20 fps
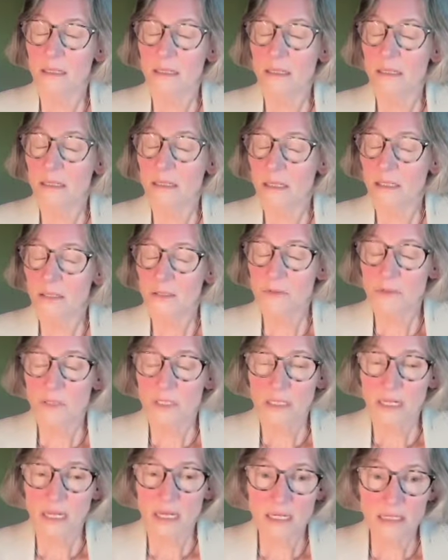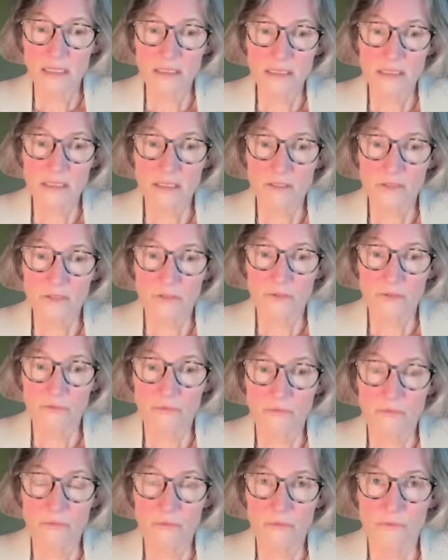And then you can ask,
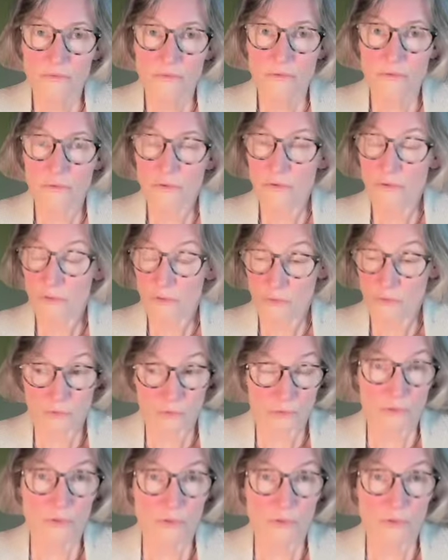do